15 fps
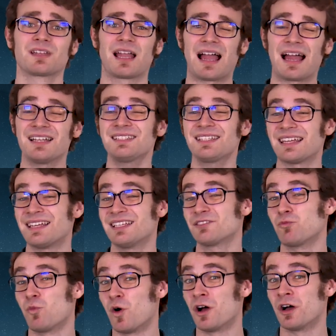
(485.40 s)
And
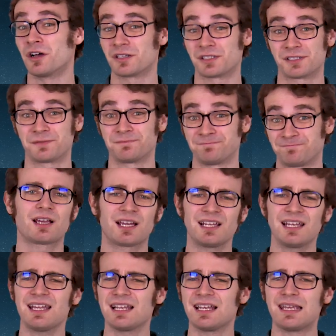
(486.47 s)
it worked.
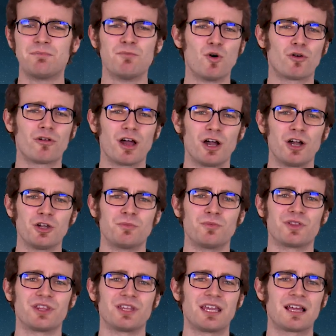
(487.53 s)
Clearly more at home
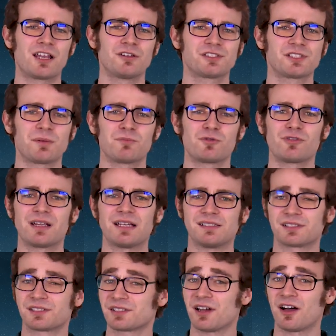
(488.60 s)
with the Yellow
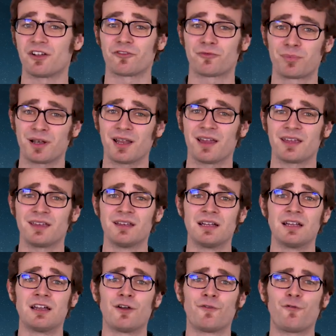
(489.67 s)
Submarine's style of play,
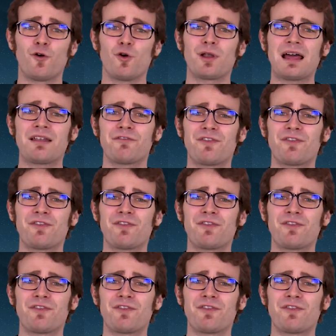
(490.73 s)
Forlan